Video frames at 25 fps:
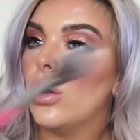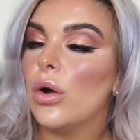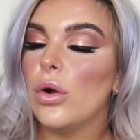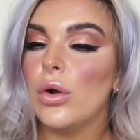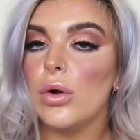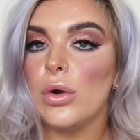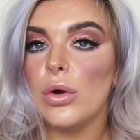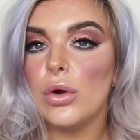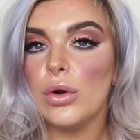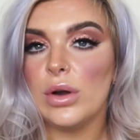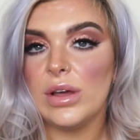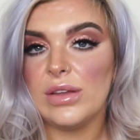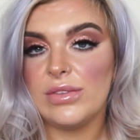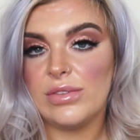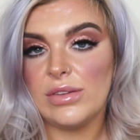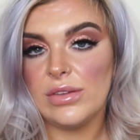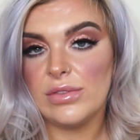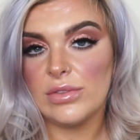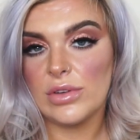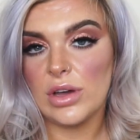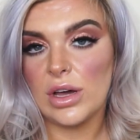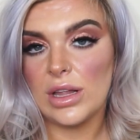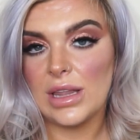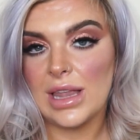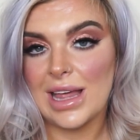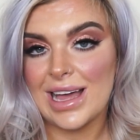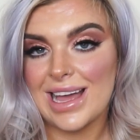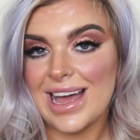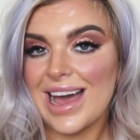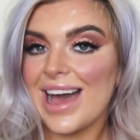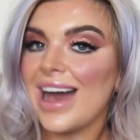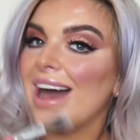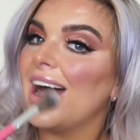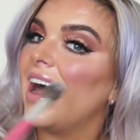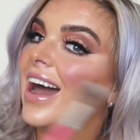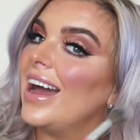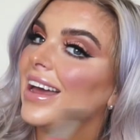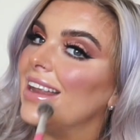or if you've got like a
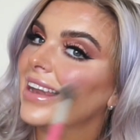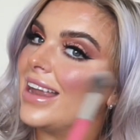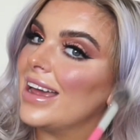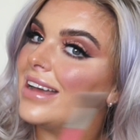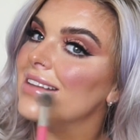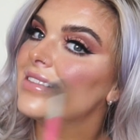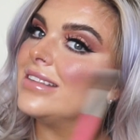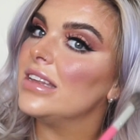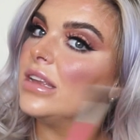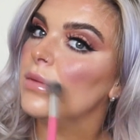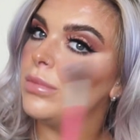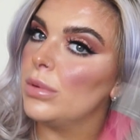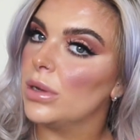highlighty